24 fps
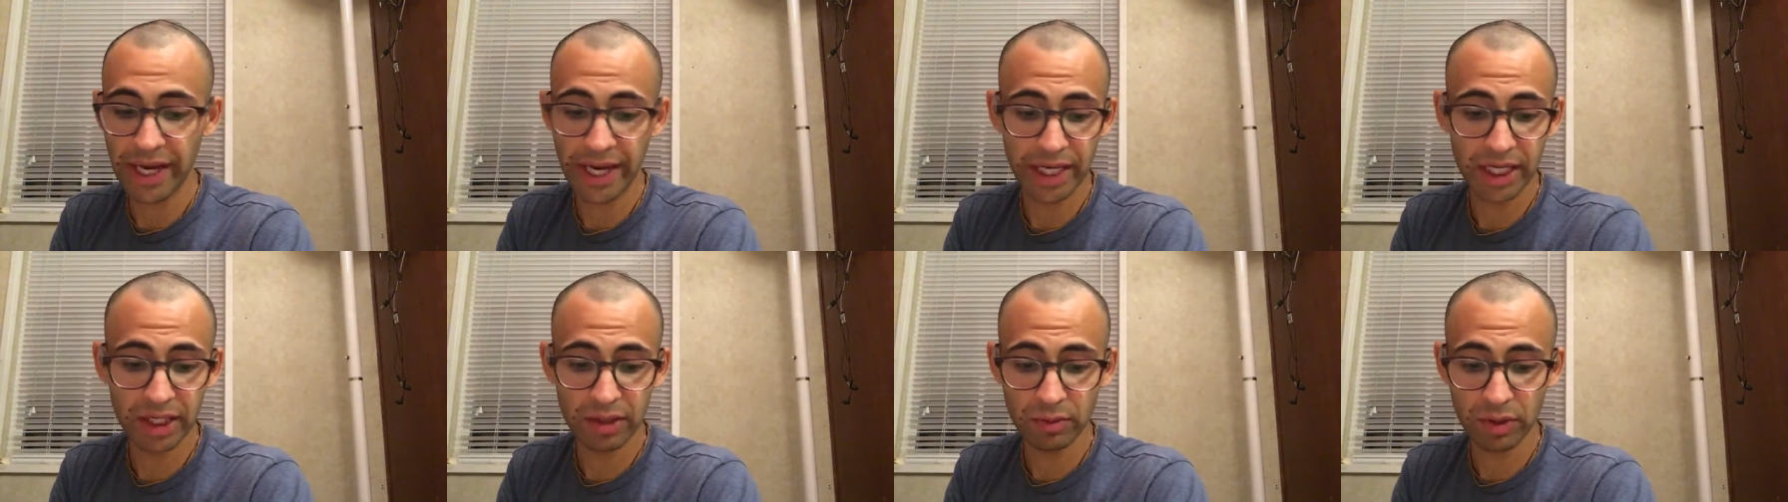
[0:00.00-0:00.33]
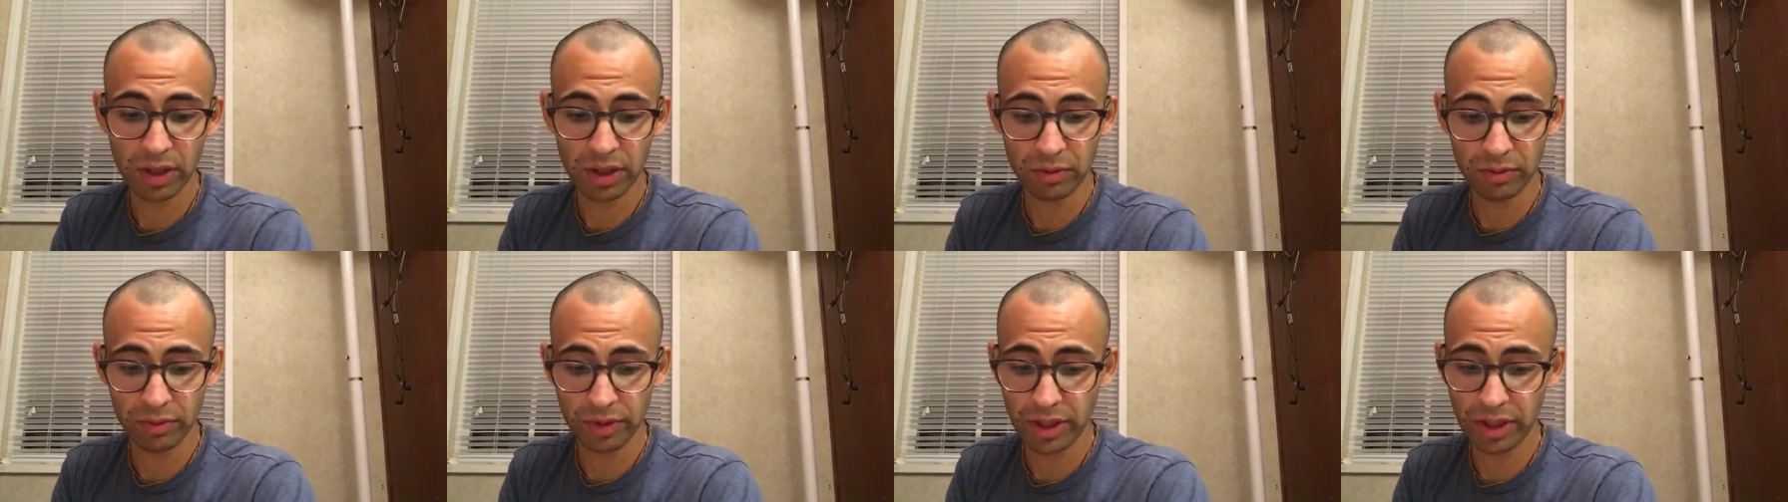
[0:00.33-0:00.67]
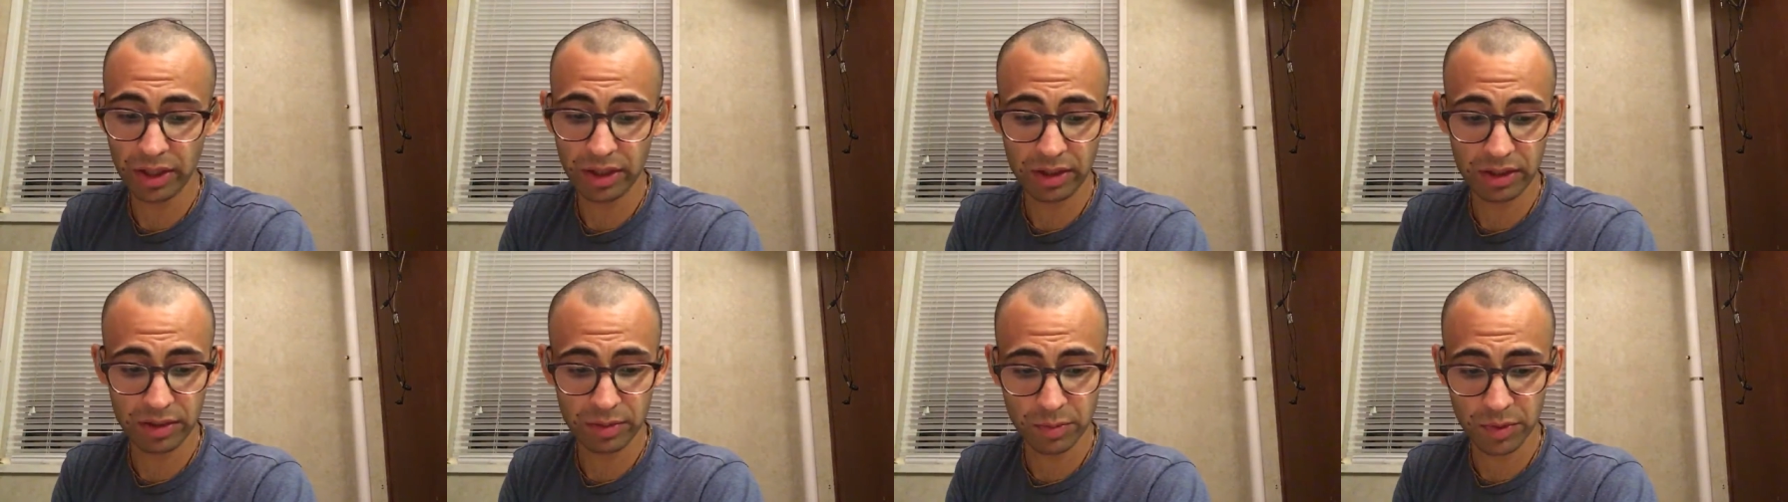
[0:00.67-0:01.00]
anyone
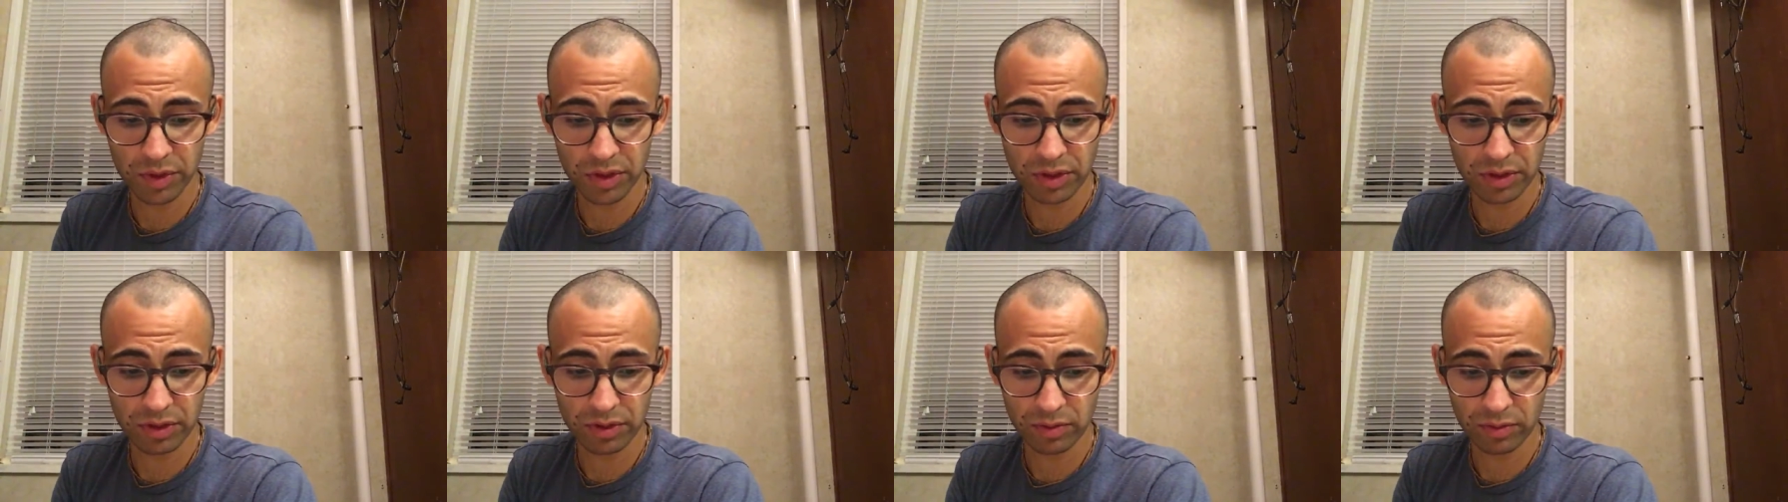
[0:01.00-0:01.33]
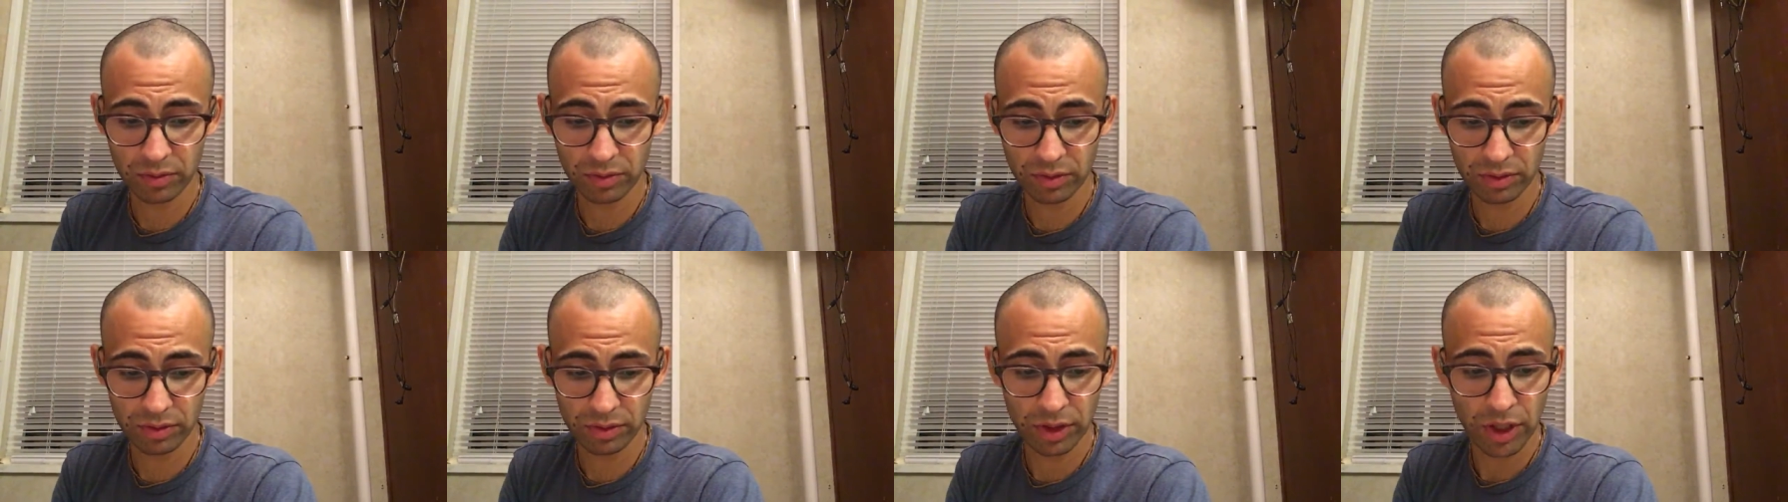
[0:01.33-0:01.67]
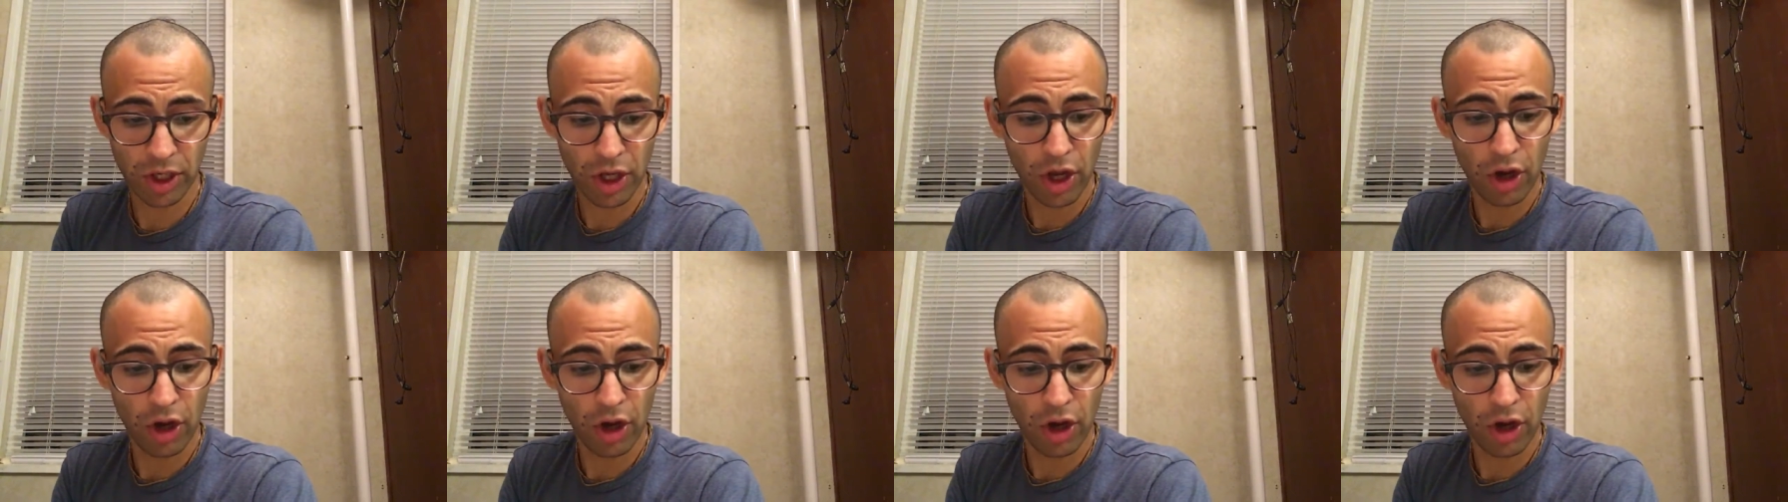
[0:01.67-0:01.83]
within this material world.